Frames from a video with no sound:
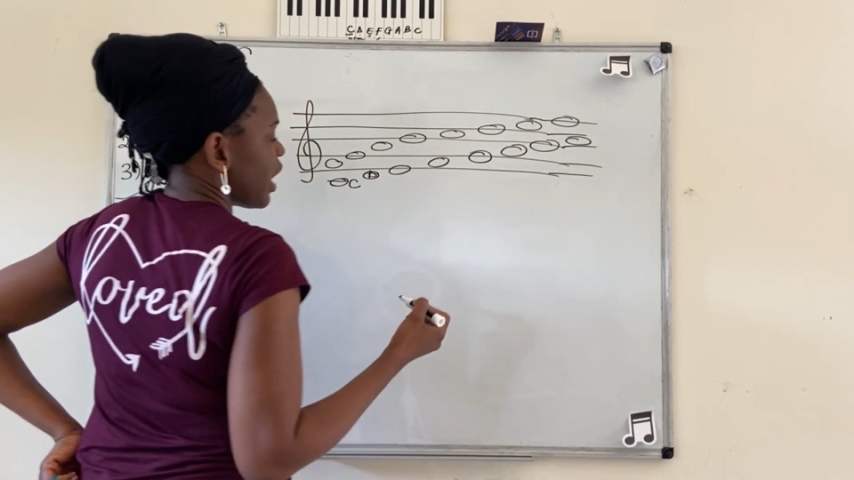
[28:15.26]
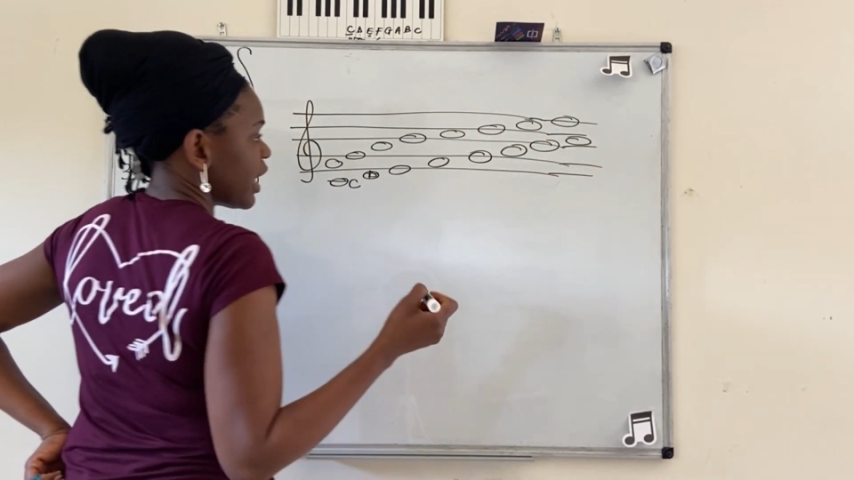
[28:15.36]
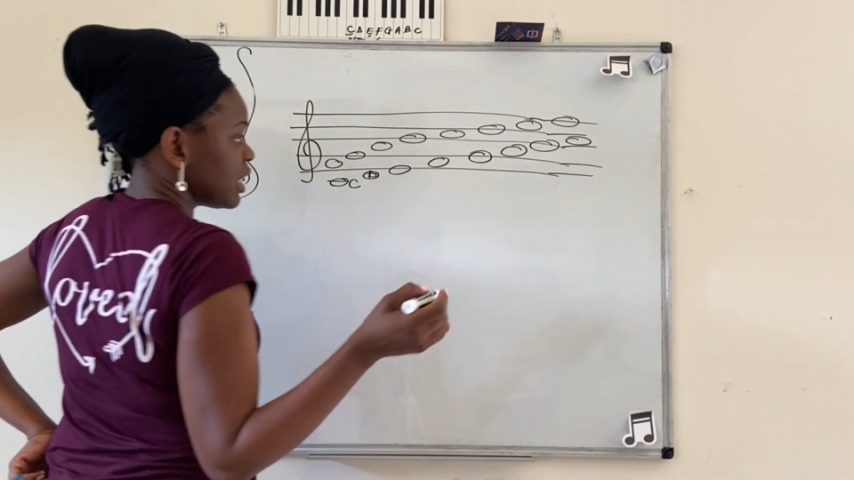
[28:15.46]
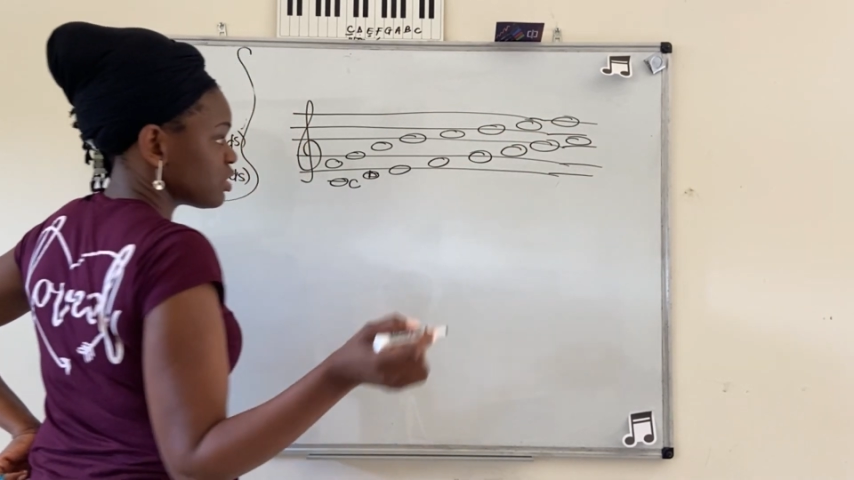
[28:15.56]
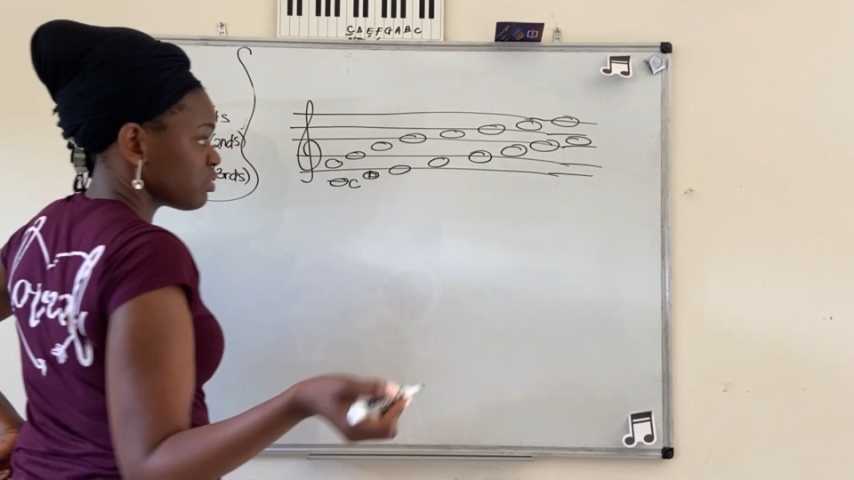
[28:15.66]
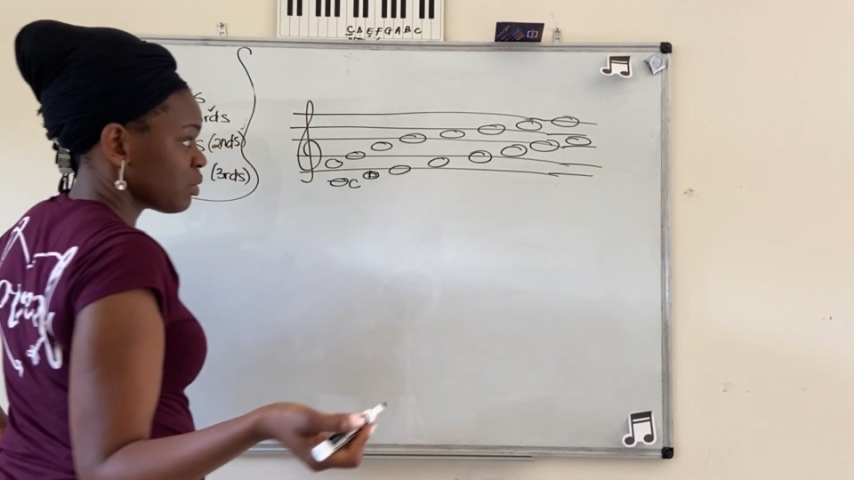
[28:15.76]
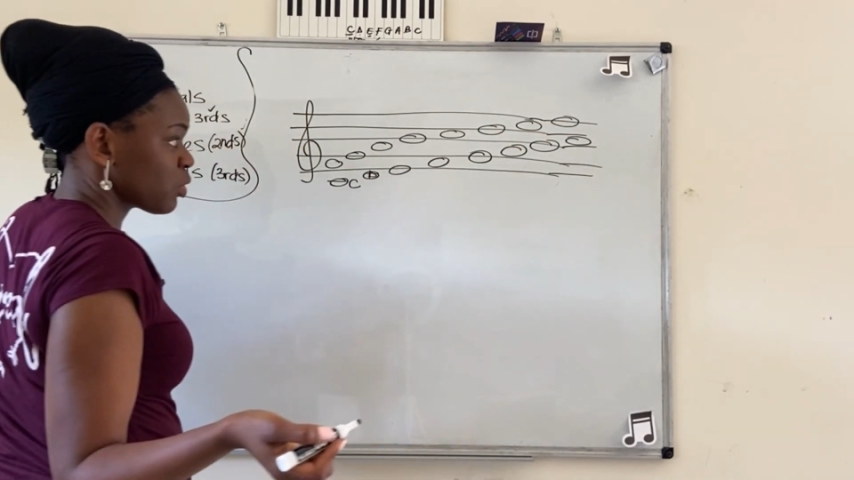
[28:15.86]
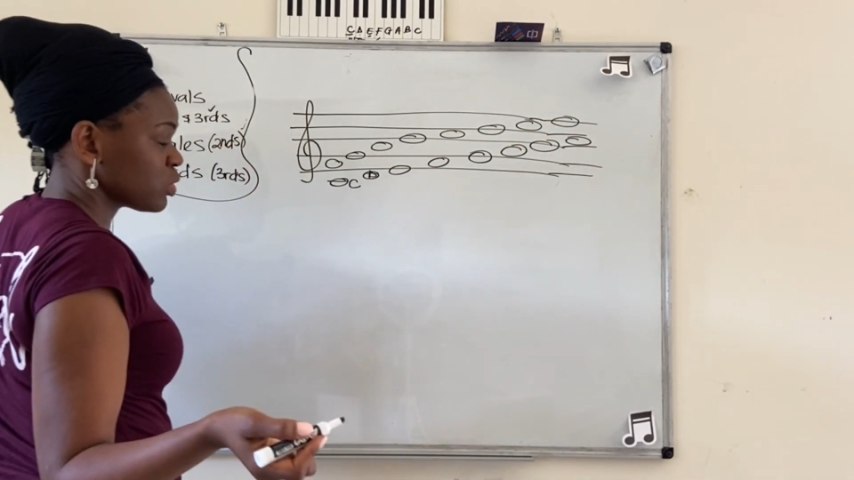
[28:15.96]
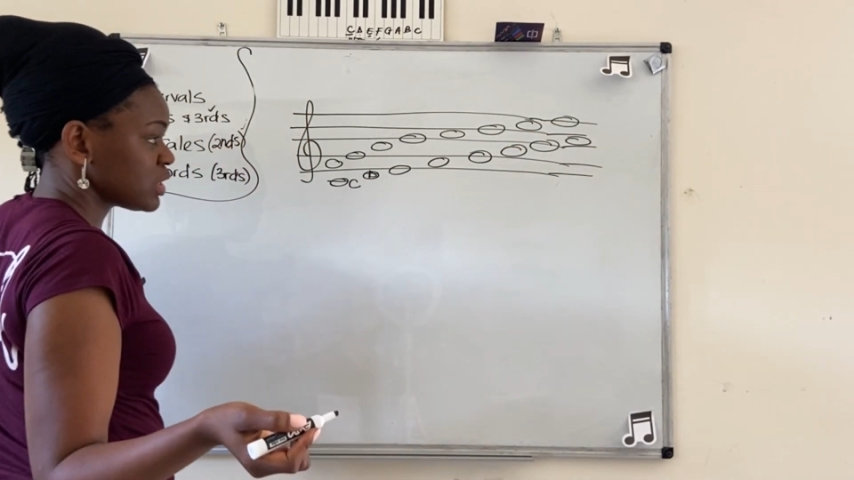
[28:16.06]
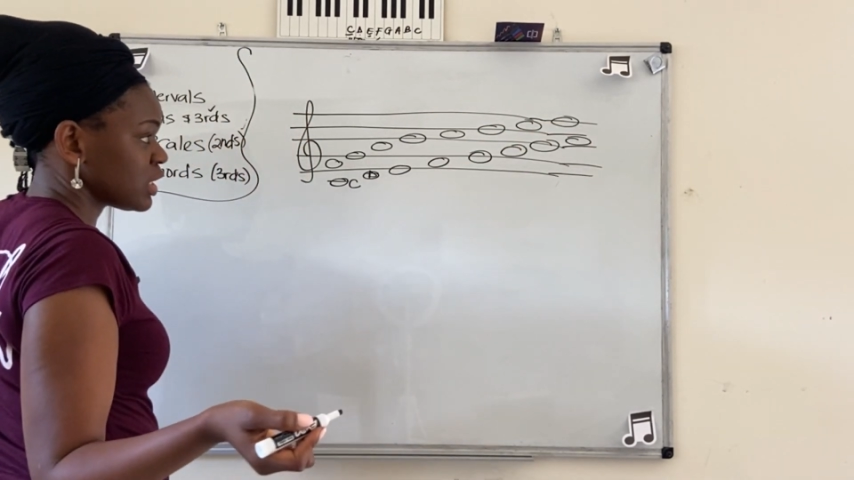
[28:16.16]
And each of them
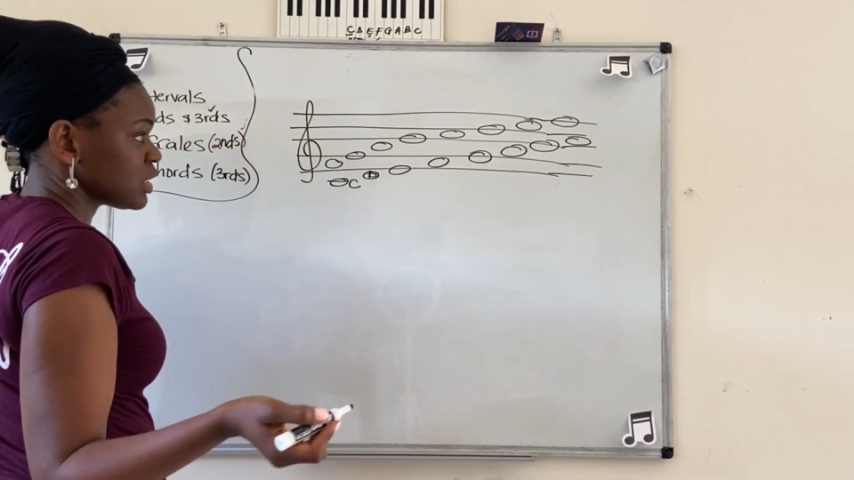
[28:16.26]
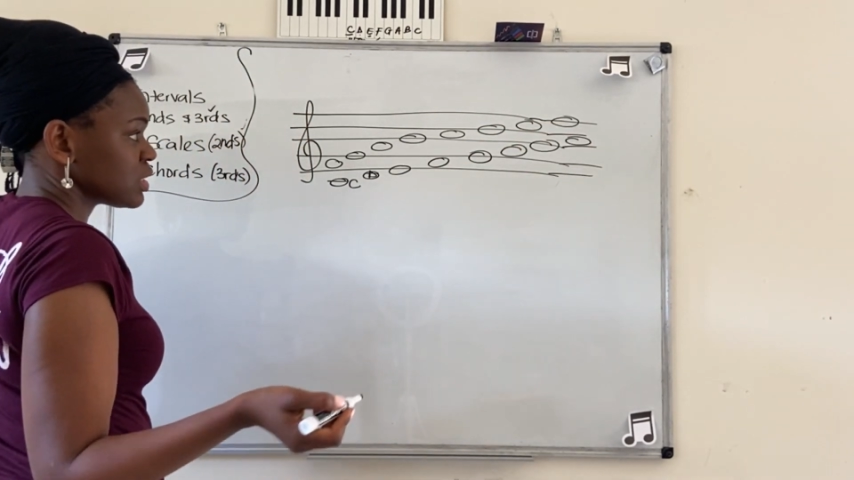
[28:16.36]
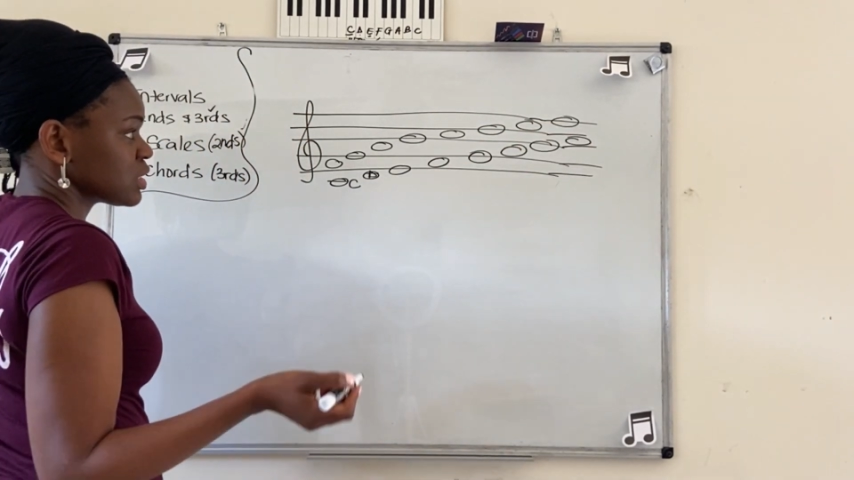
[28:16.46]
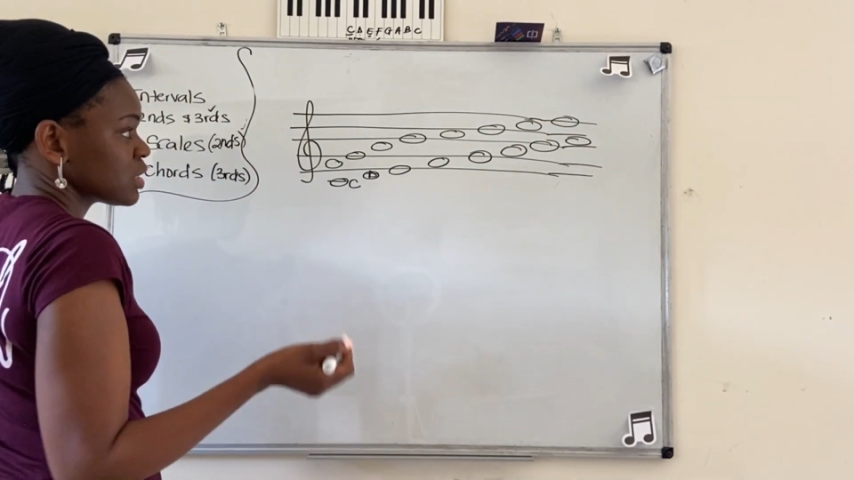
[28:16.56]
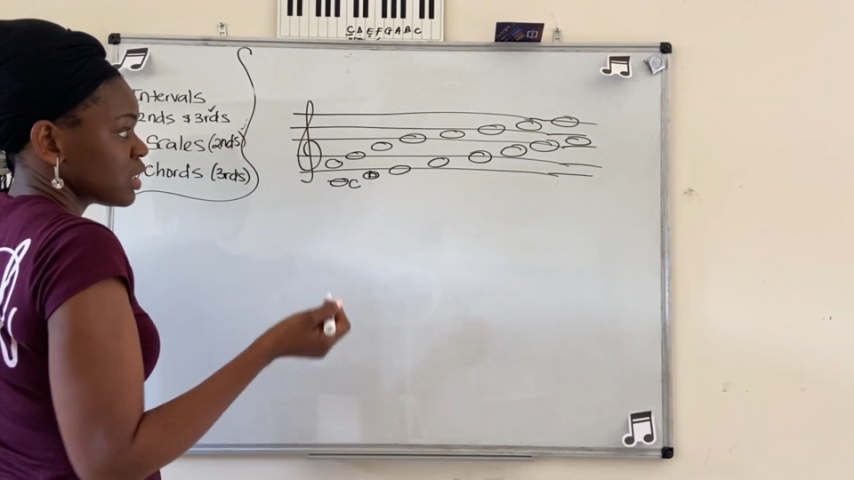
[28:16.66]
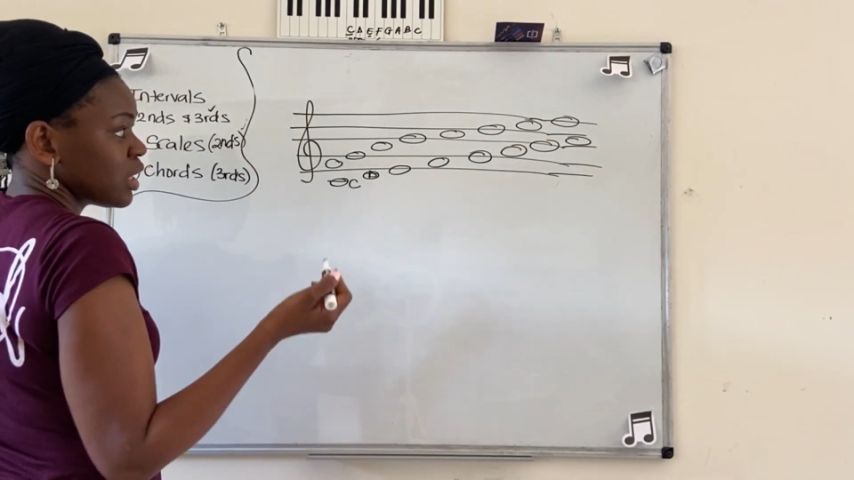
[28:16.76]
contains